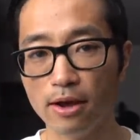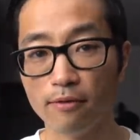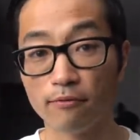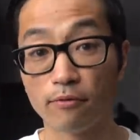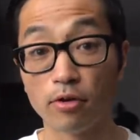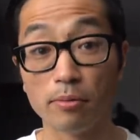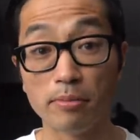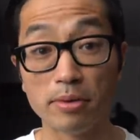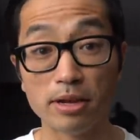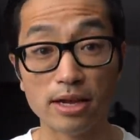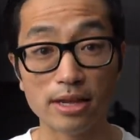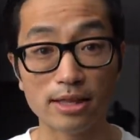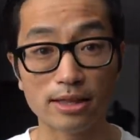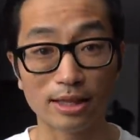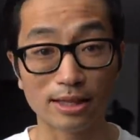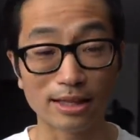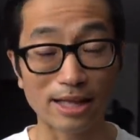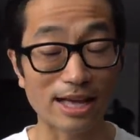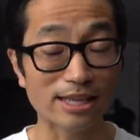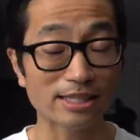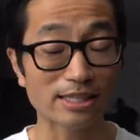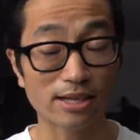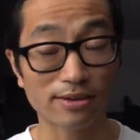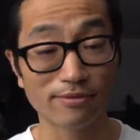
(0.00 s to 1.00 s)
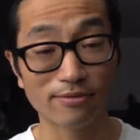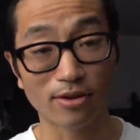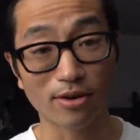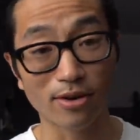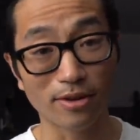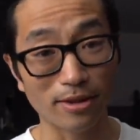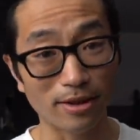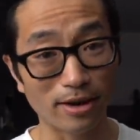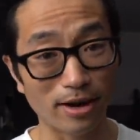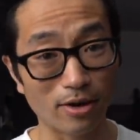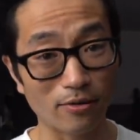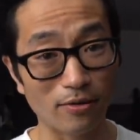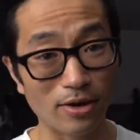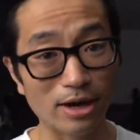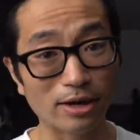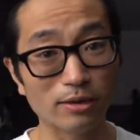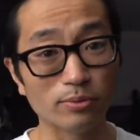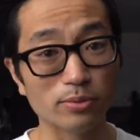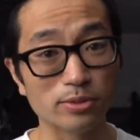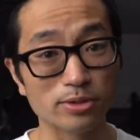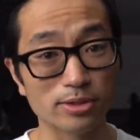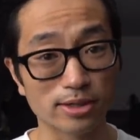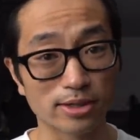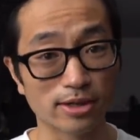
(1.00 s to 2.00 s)
For me, the last Kinvara that I
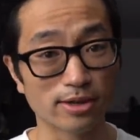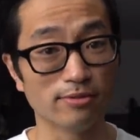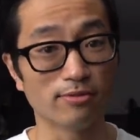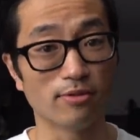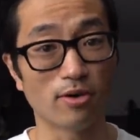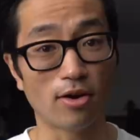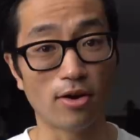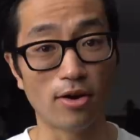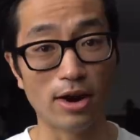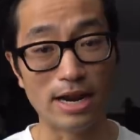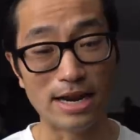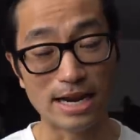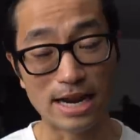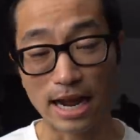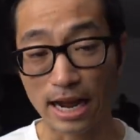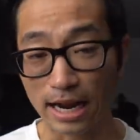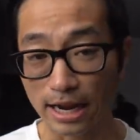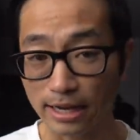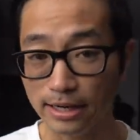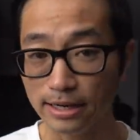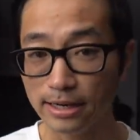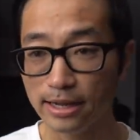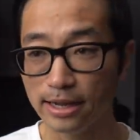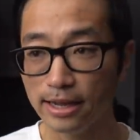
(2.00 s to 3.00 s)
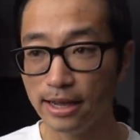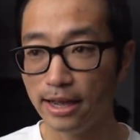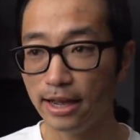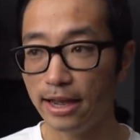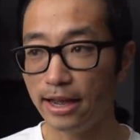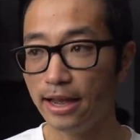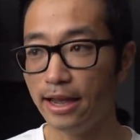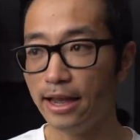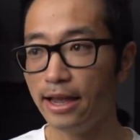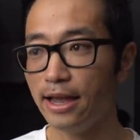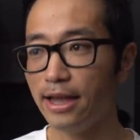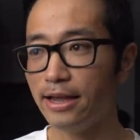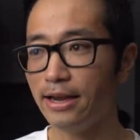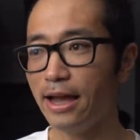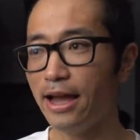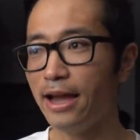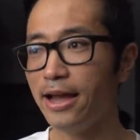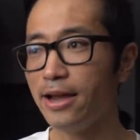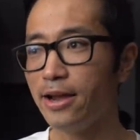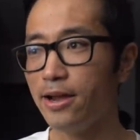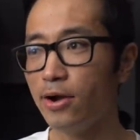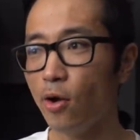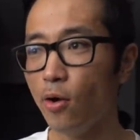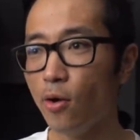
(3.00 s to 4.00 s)
ran was the Kinvara 9, and
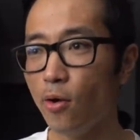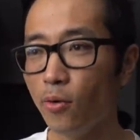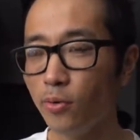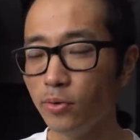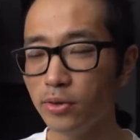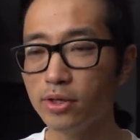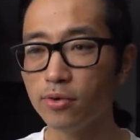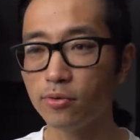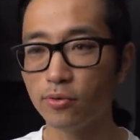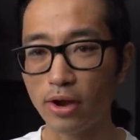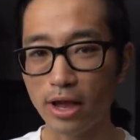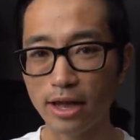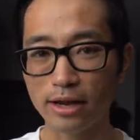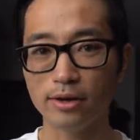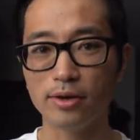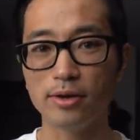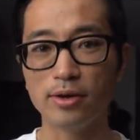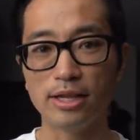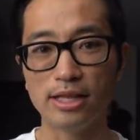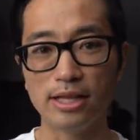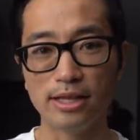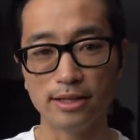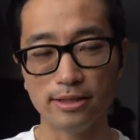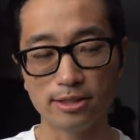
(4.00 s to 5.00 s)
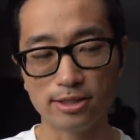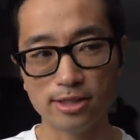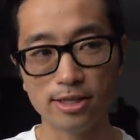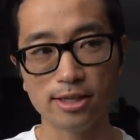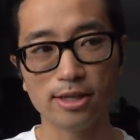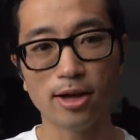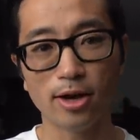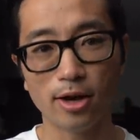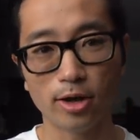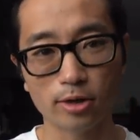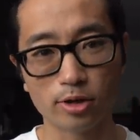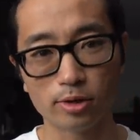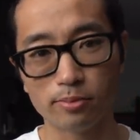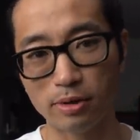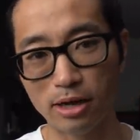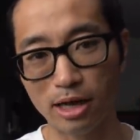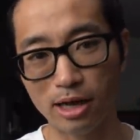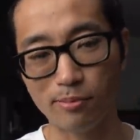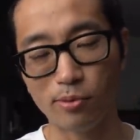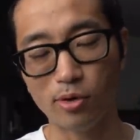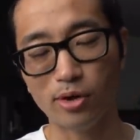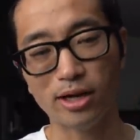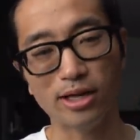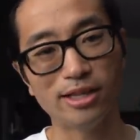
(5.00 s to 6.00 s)
I only ran in it to the 100
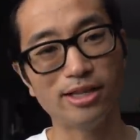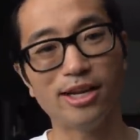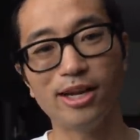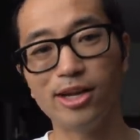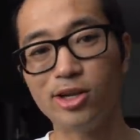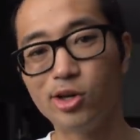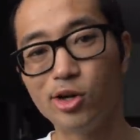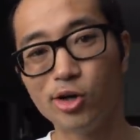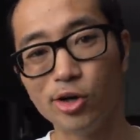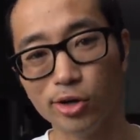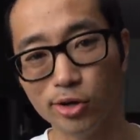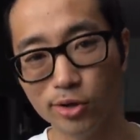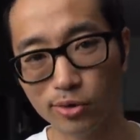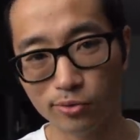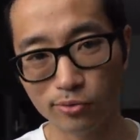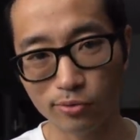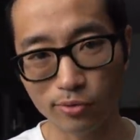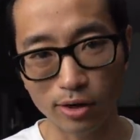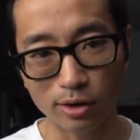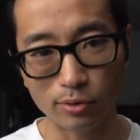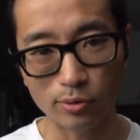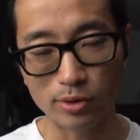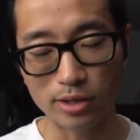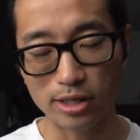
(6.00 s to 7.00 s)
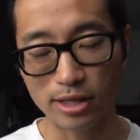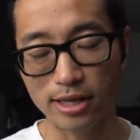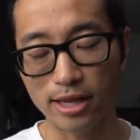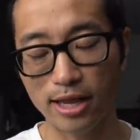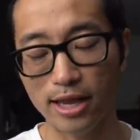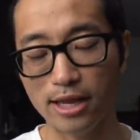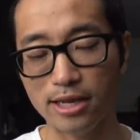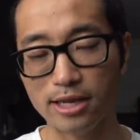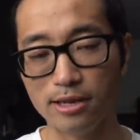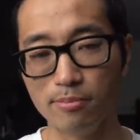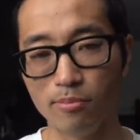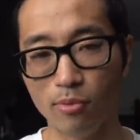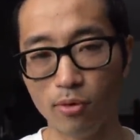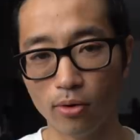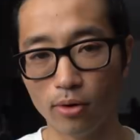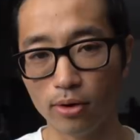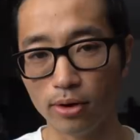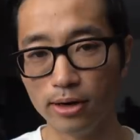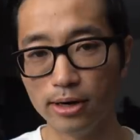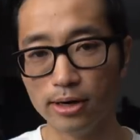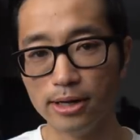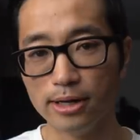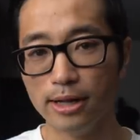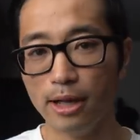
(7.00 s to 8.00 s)
mile mark, and then I couldn't run with it
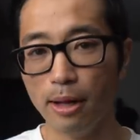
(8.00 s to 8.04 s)
anymore